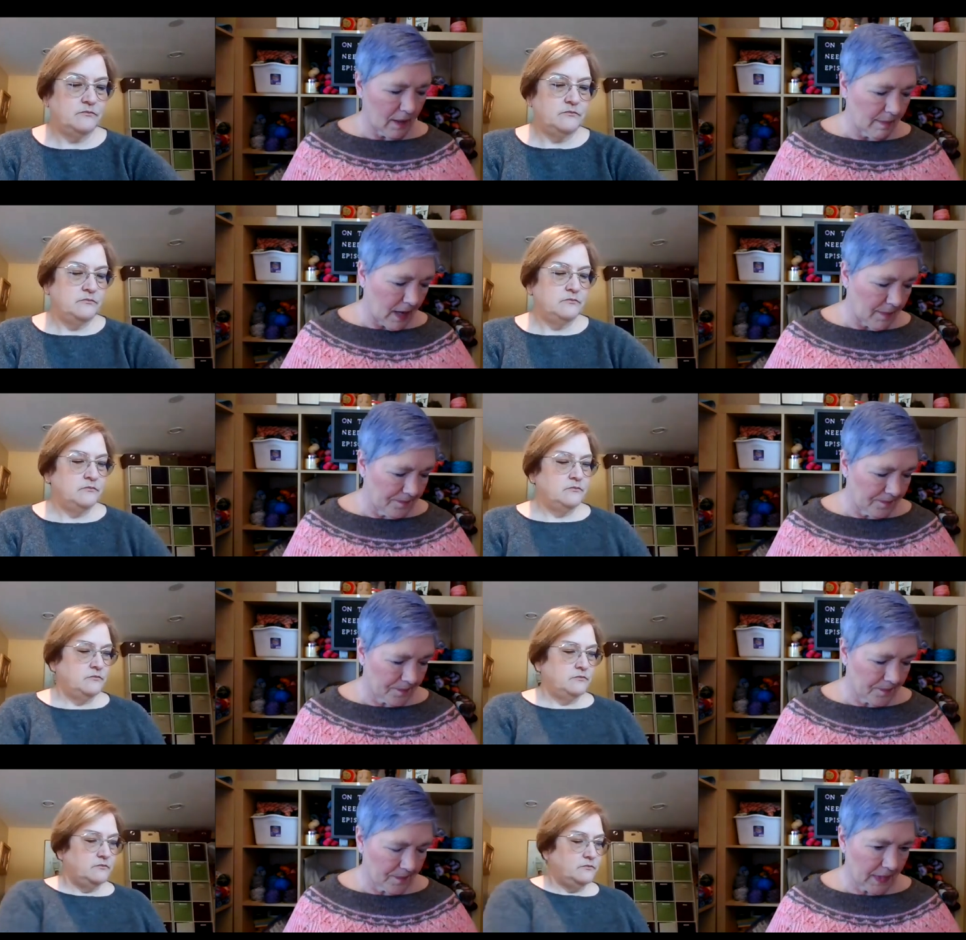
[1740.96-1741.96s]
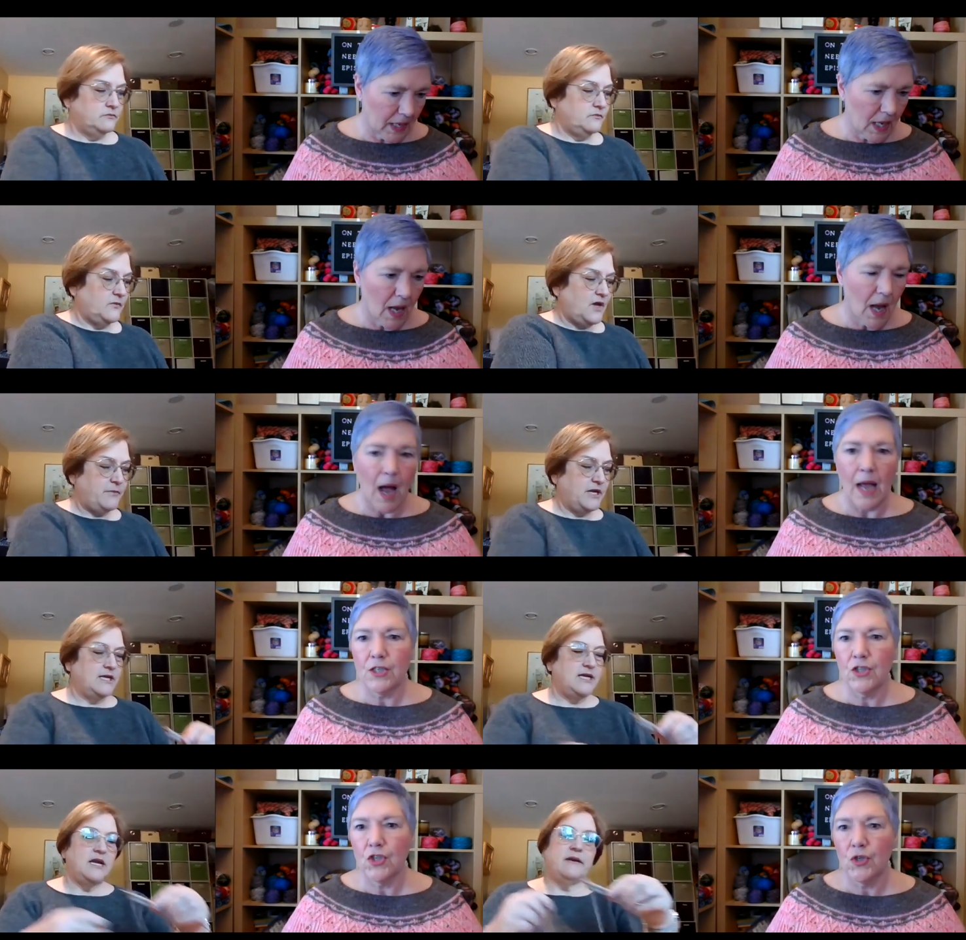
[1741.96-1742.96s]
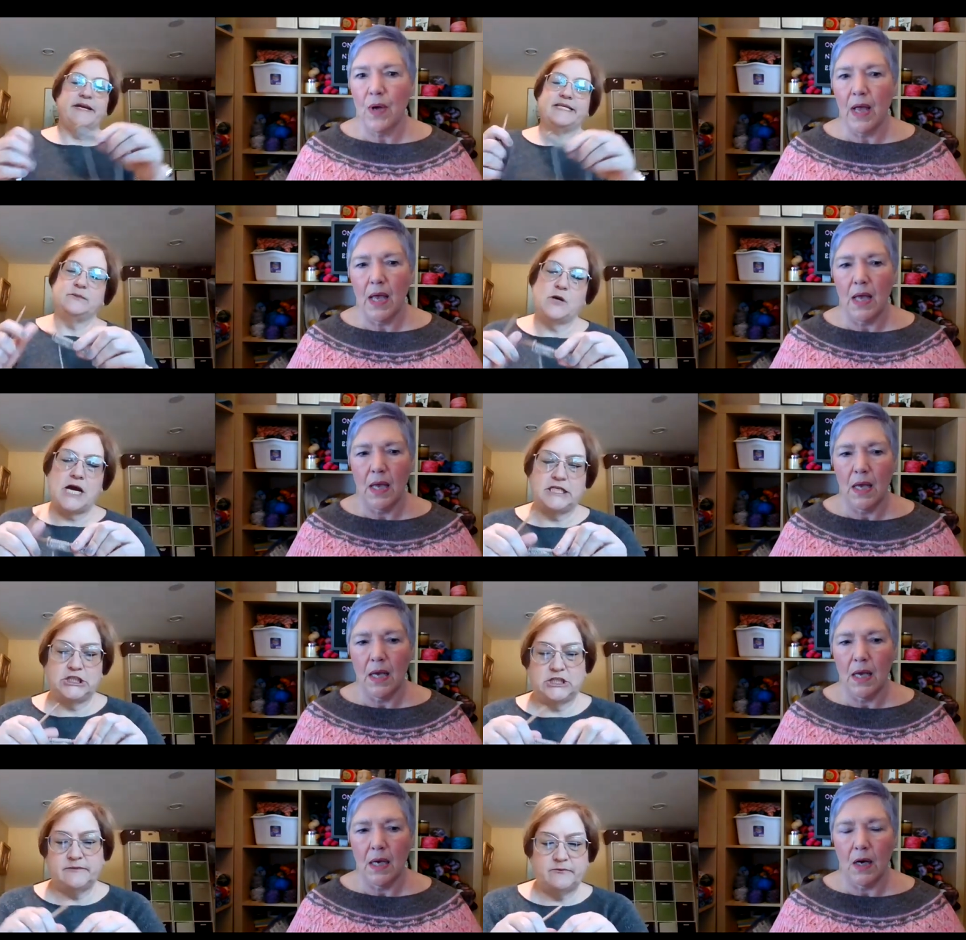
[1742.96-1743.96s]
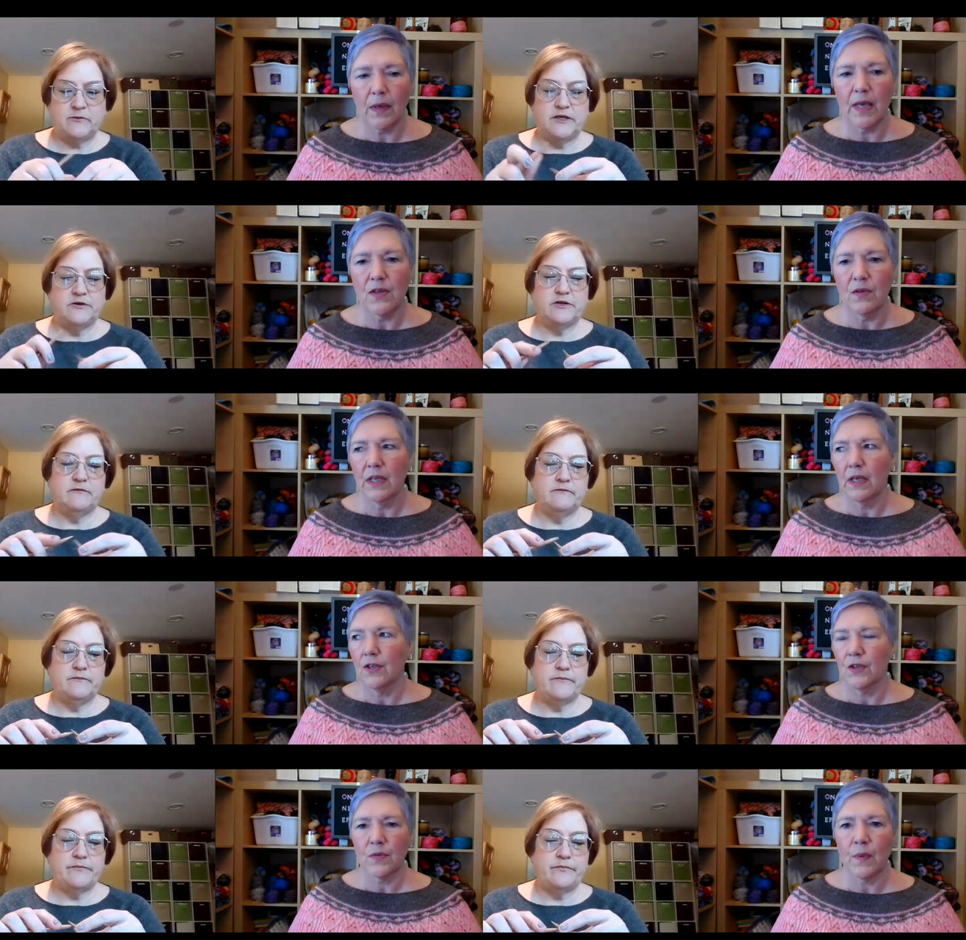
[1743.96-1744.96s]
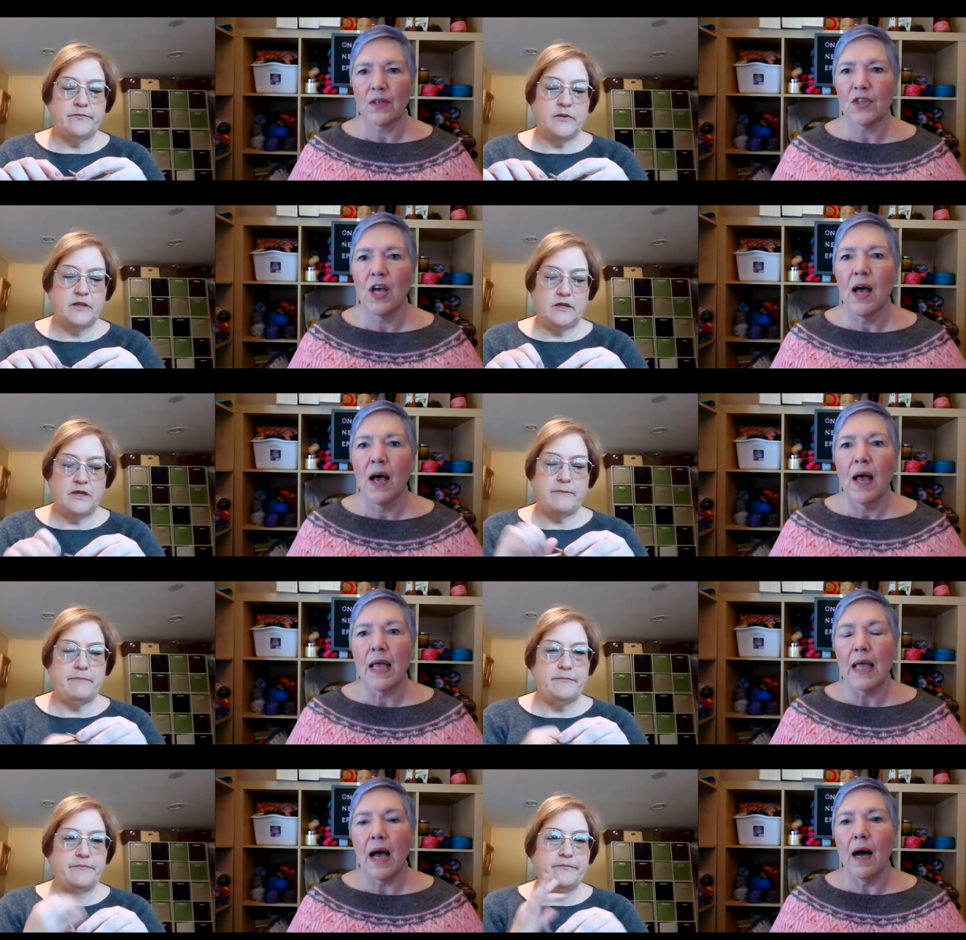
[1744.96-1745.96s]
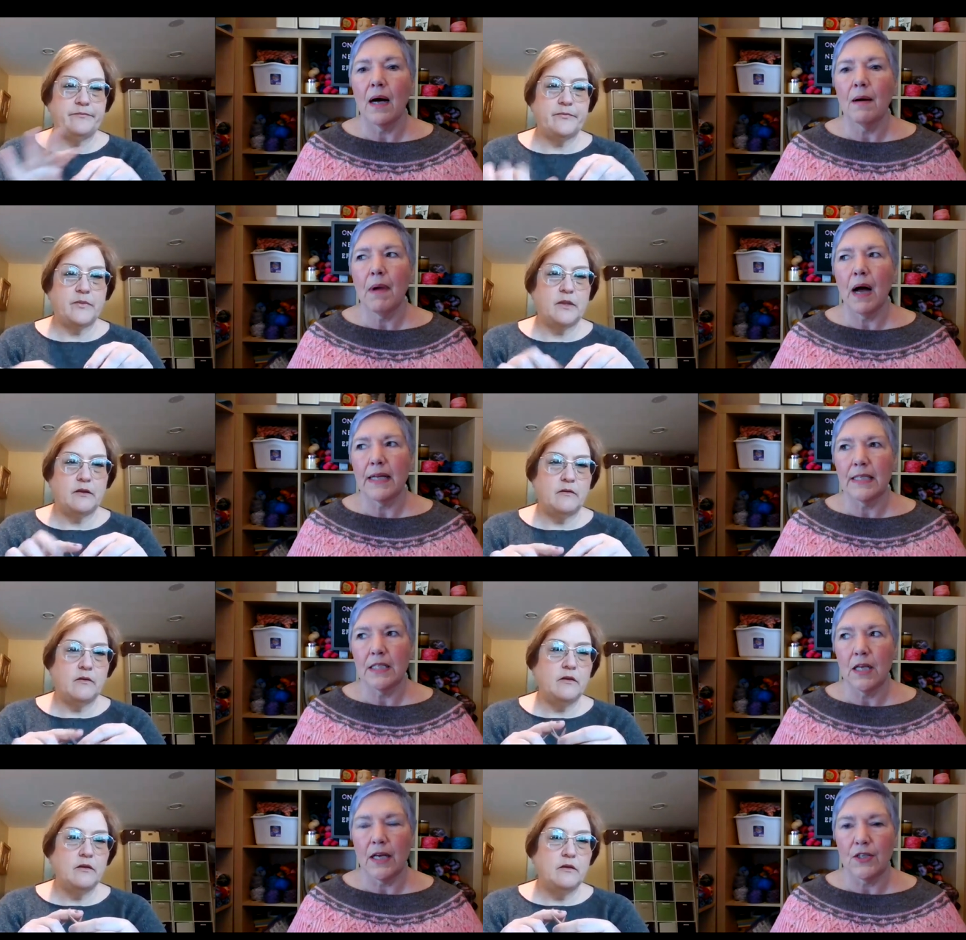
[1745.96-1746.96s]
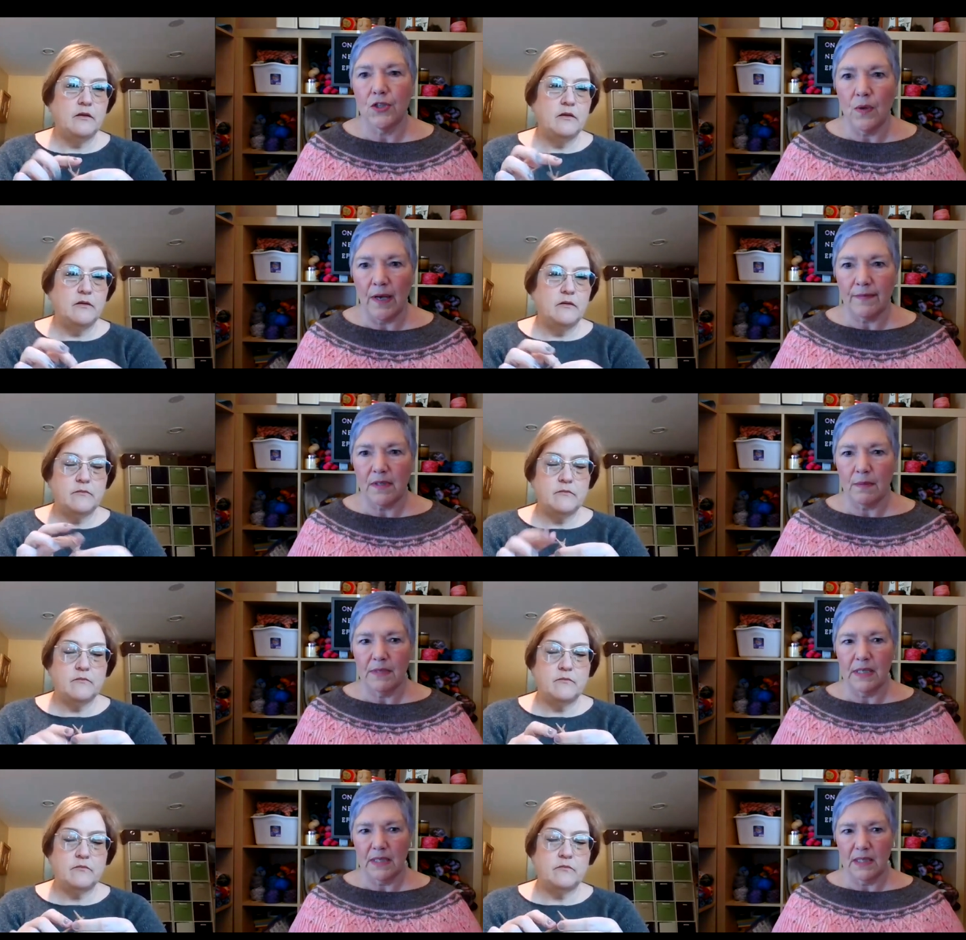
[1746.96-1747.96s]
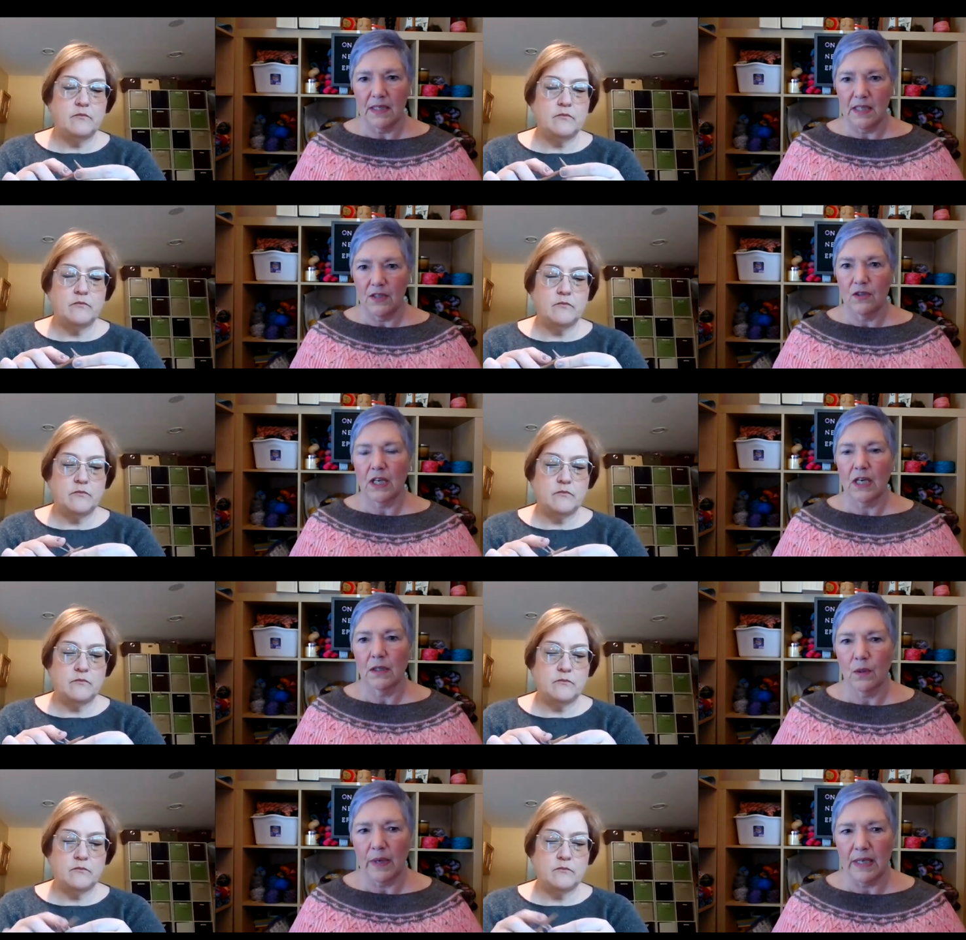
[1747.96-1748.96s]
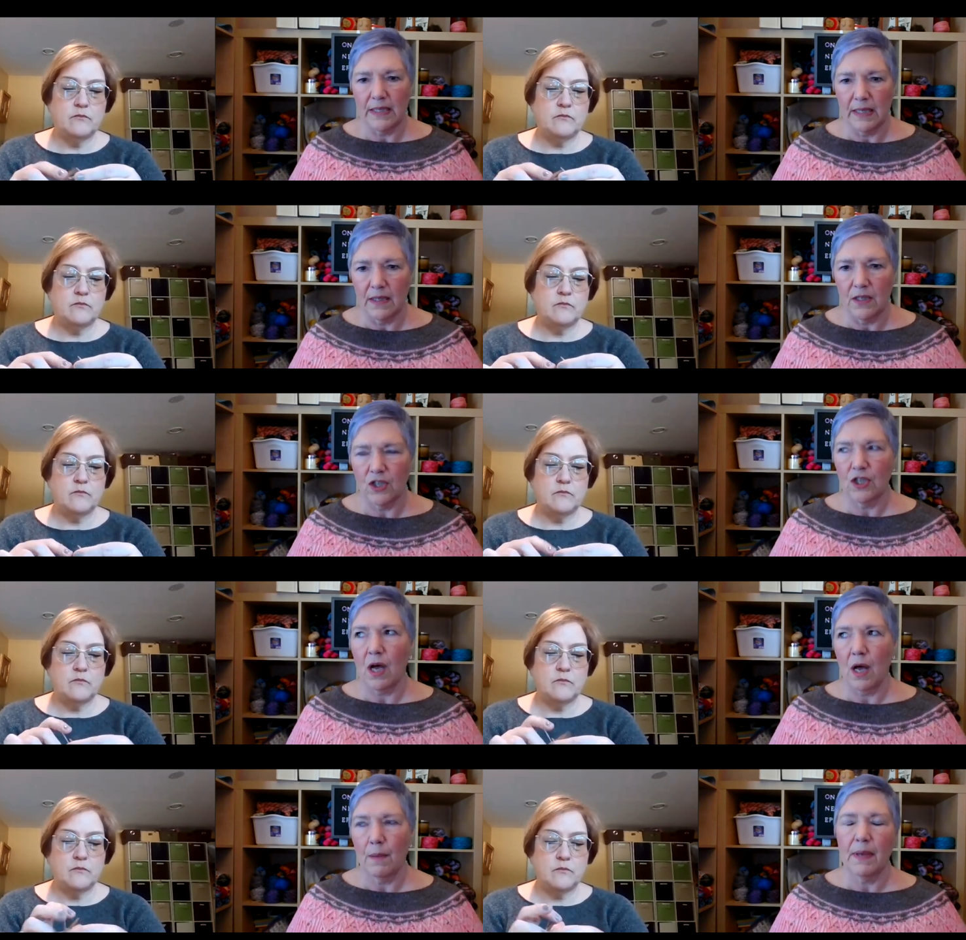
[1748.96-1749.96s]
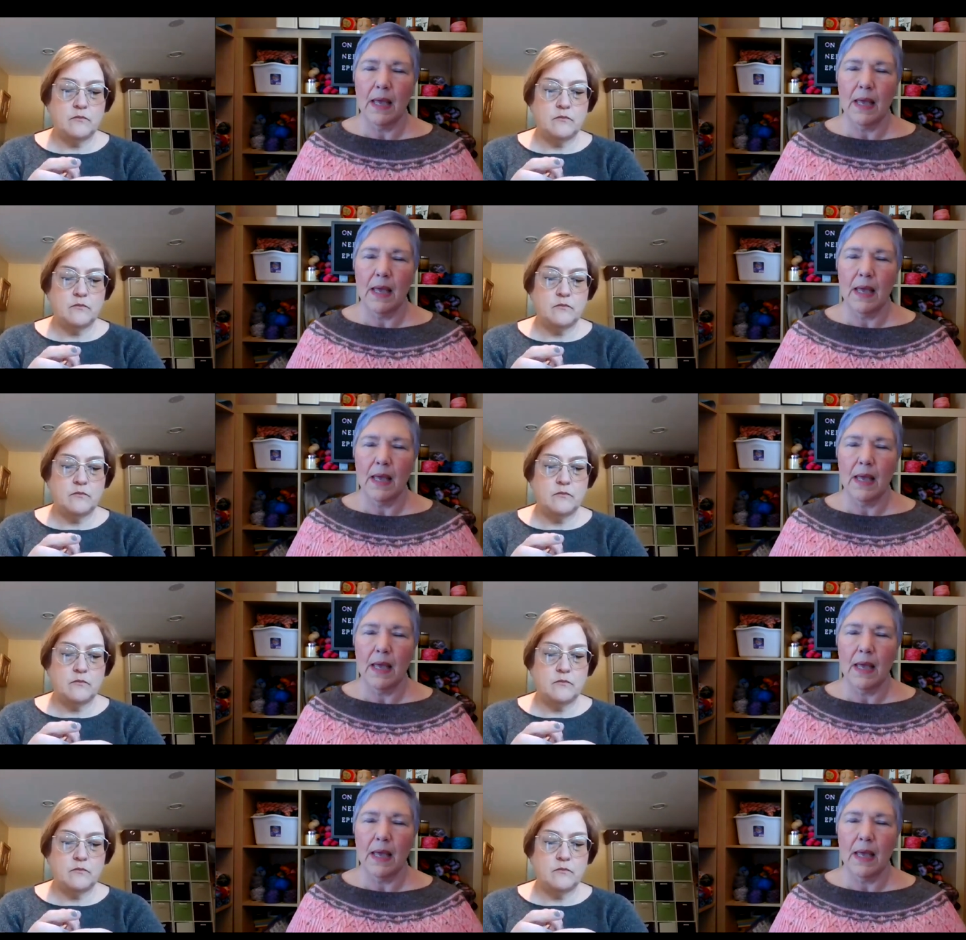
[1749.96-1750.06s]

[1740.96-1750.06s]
Speaker 1: talk about?
Speaker 2: I'm going to knit do, on my swatch.
Speaker 1: Okay, you knit on your swatch. Yeah. Um, I, I do have some discontinued colorways in the shop